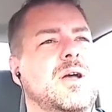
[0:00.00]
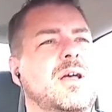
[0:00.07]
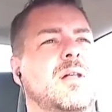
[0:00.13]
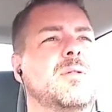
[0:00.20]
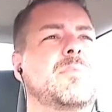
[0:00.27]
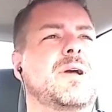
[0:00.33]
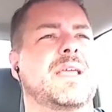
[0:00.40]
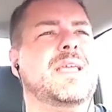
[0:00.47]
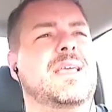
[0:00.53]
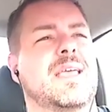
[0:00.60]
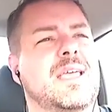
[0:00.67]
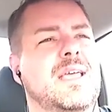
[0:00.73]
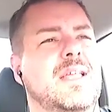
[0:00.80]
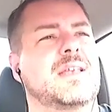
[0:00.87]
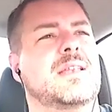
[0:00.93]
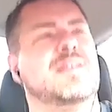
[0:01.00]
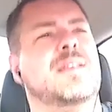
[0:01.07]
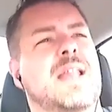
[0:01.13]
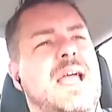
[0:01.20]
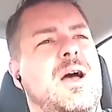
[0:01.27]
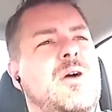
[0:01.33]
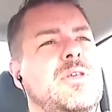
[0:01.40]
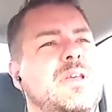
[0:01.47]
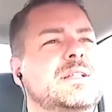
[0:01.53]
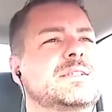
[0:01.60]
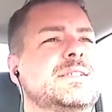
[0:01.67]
Hell, my kid, now they